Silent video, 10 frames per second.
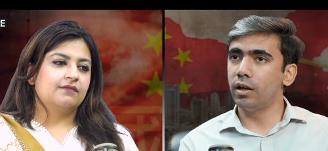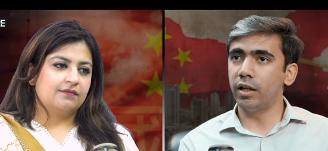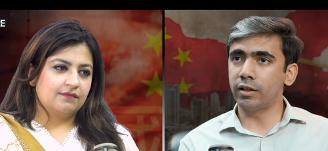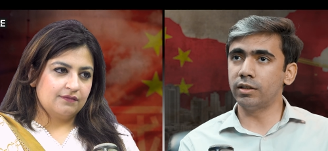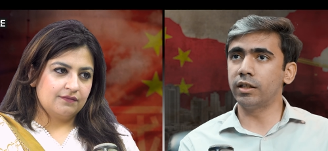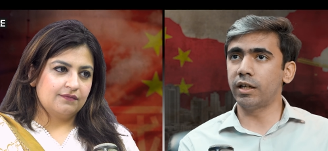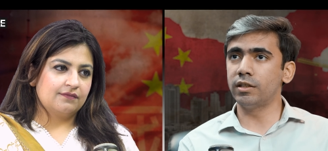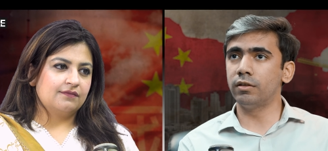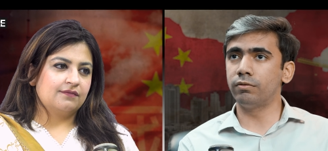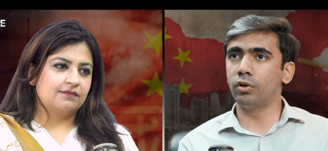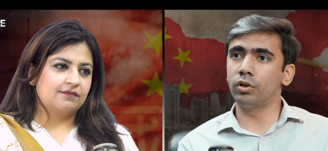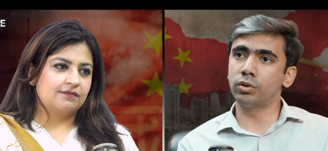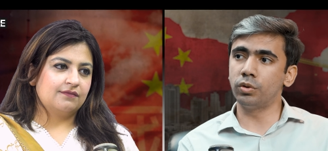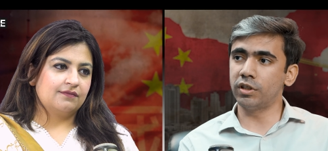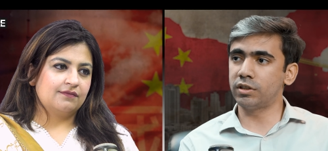Speaker 1: Like in the case if North
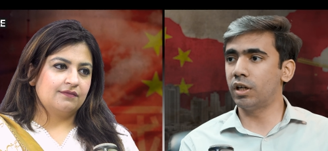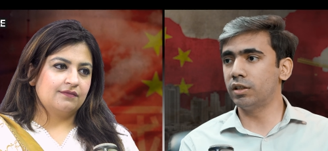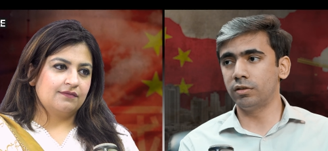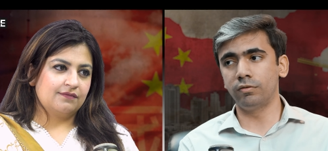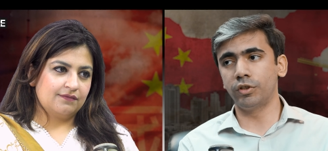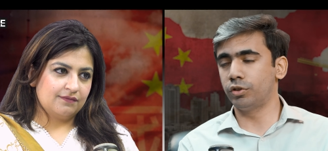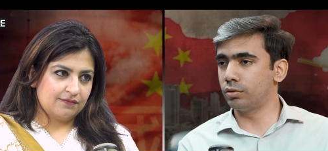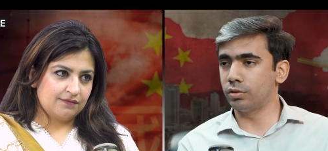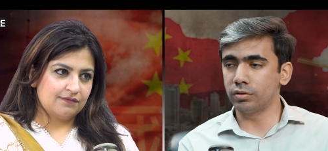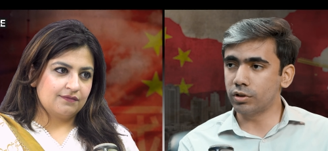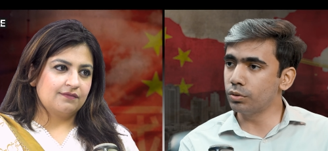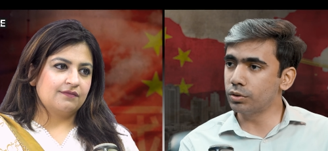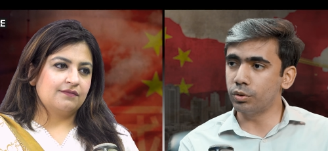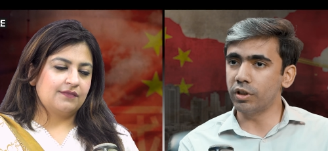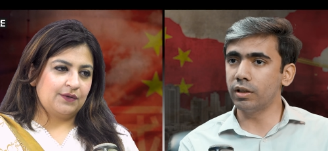Korea starts invasion on South
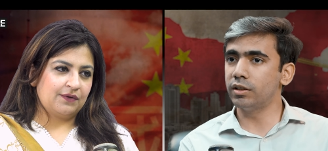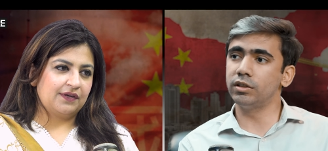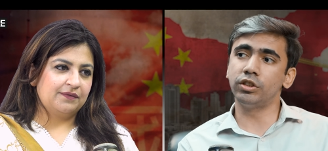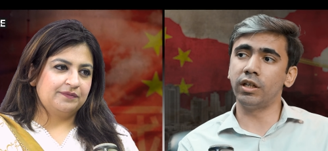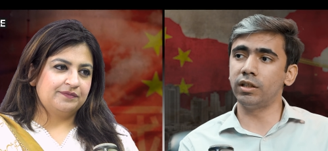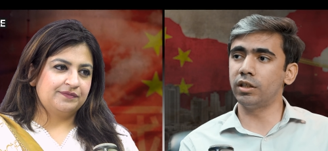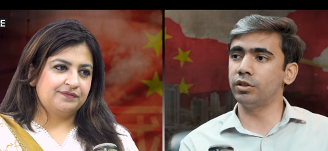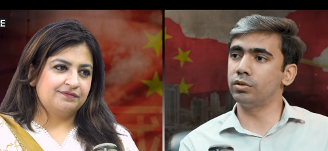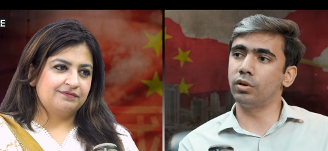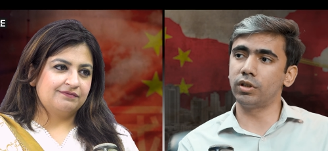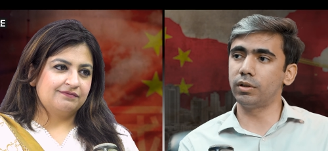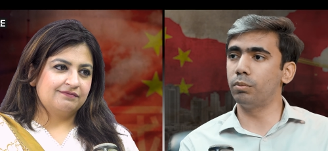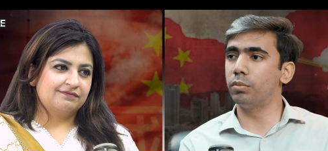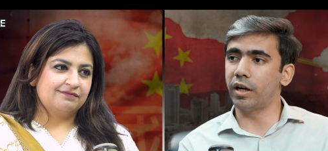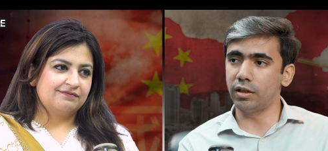Korea, then okay. China is not
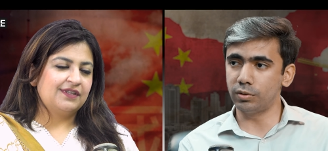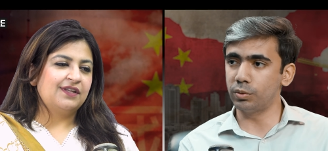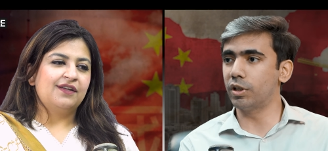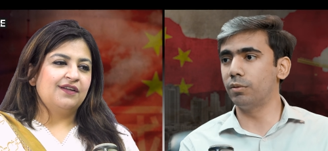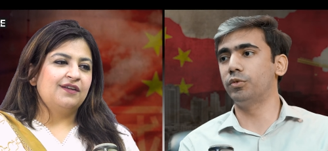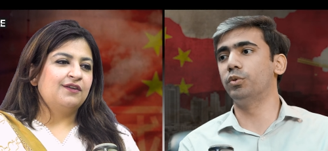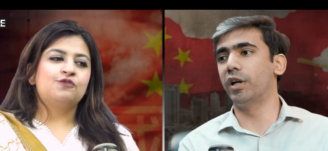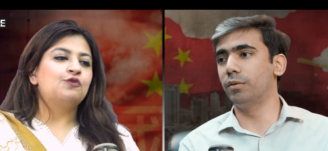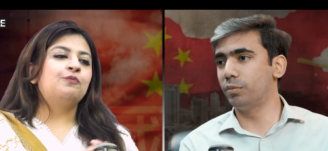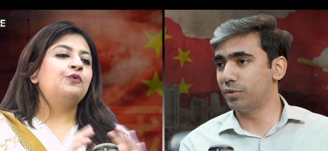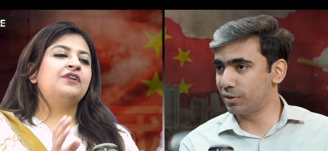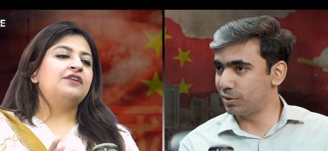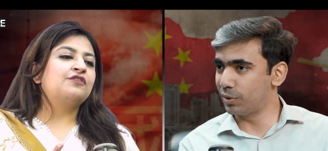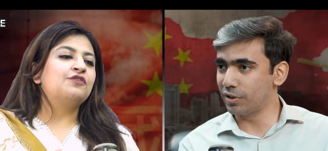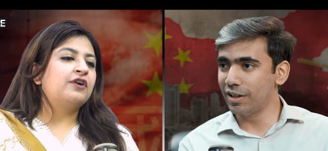mind to come to help. So
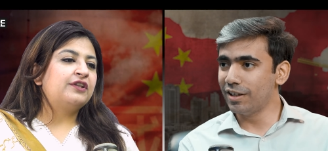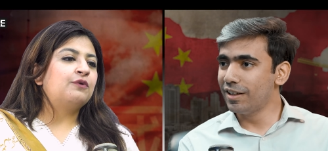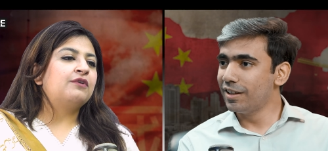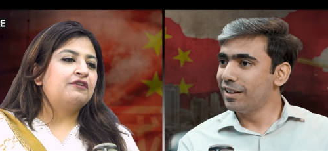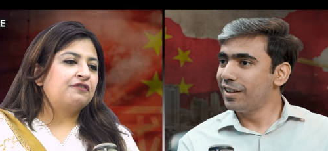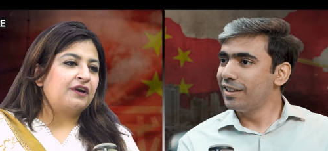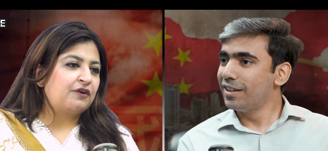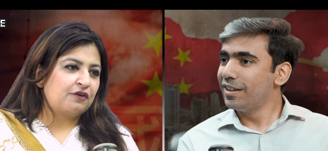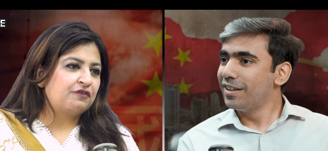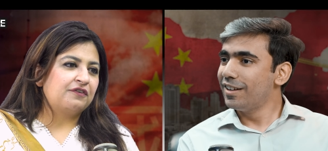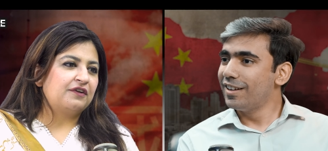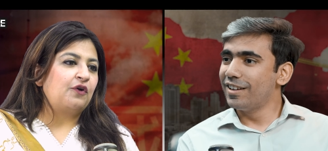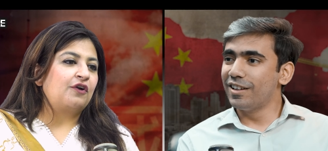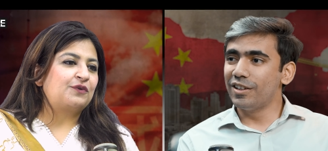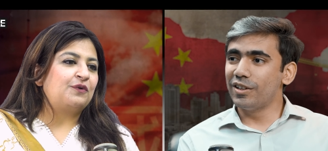Putin not,
Speaker 2: is not the only friend of
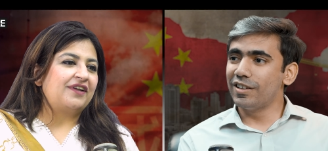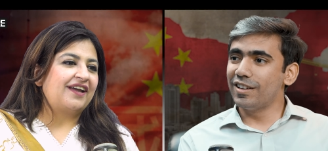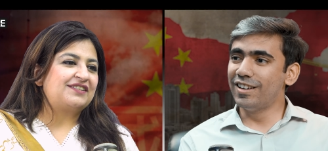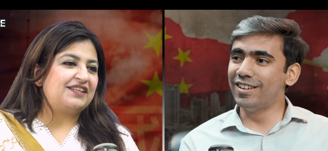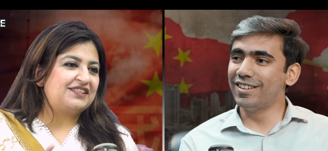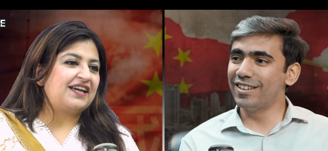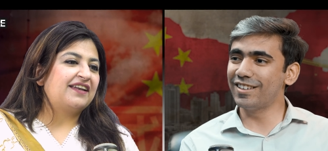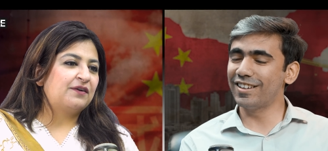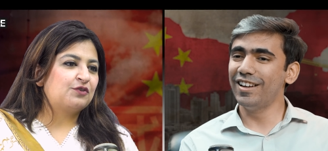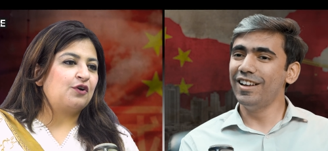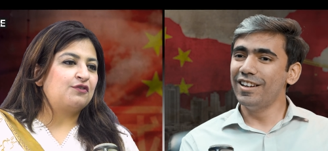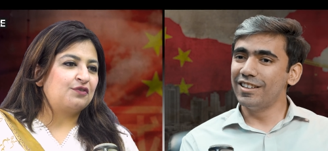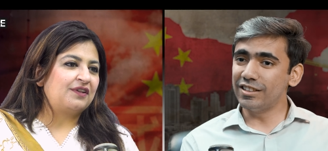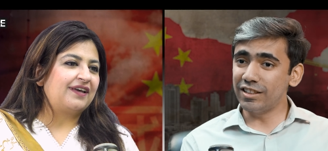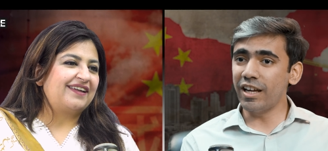uh, North Korea. Actually, China was
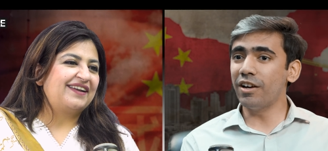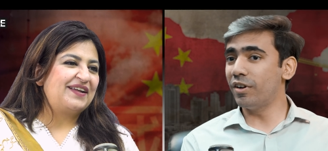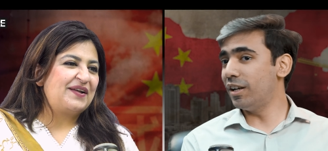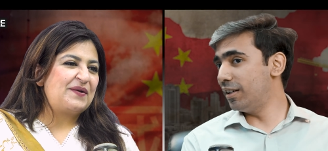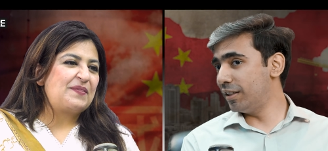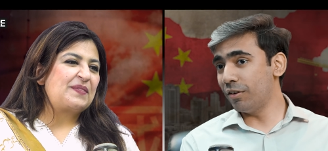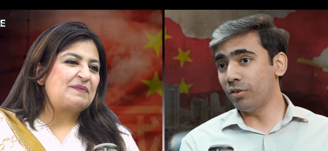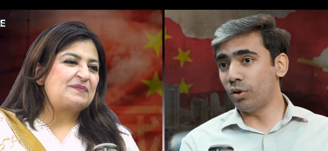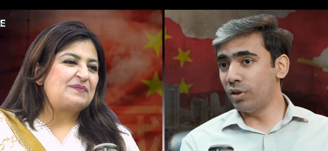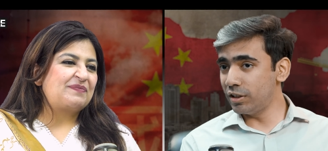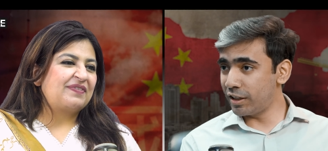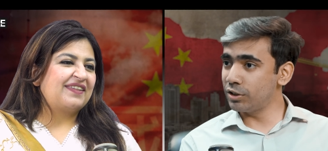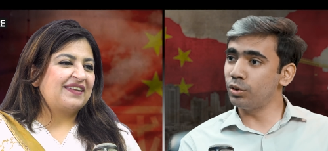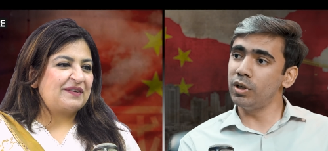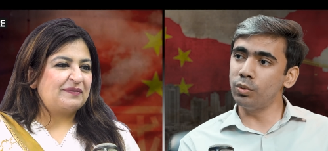also they there. Have
Speaker 1: a, they have only
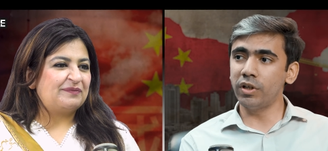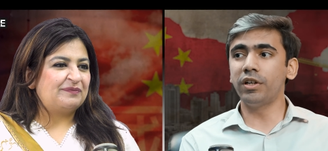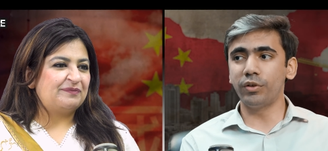China's only one